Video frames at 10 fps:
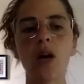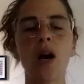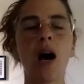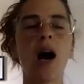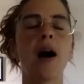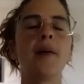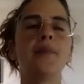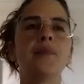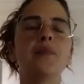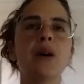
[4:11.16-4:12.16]

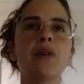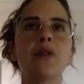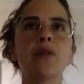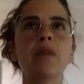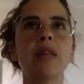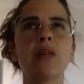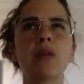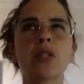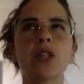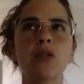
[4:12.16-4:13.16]
But for me, there
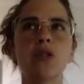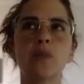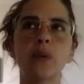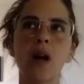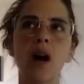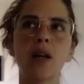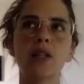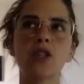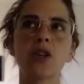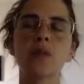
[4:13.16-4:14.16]
was a huge block
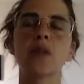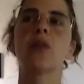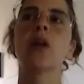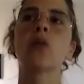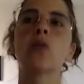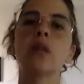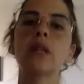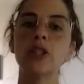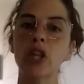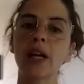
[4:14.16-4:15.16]
in terms of like
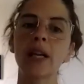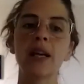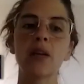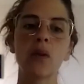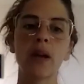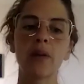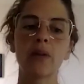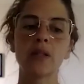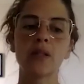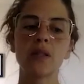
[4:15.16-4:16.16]
really shining in what I
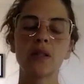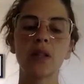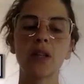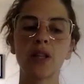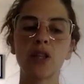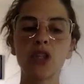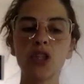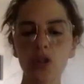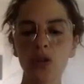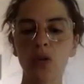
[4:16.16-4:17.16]
was gonna
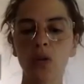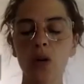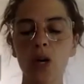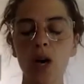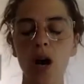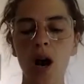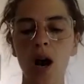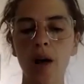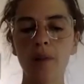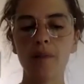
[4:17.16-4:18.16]
do,
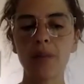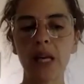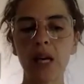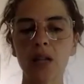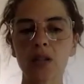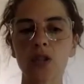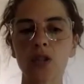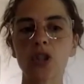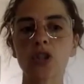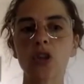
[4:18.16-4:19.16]
because
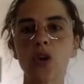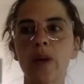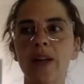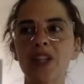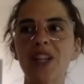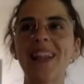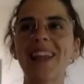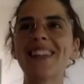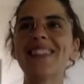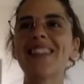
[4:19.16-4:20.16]
there's so much, and
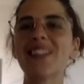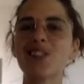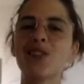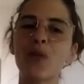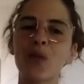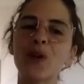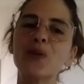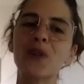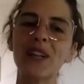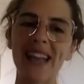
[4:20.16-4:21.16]
like, it's such a different
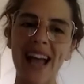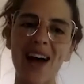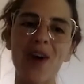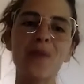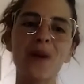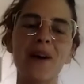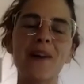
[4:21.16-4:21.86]
world we're in now. But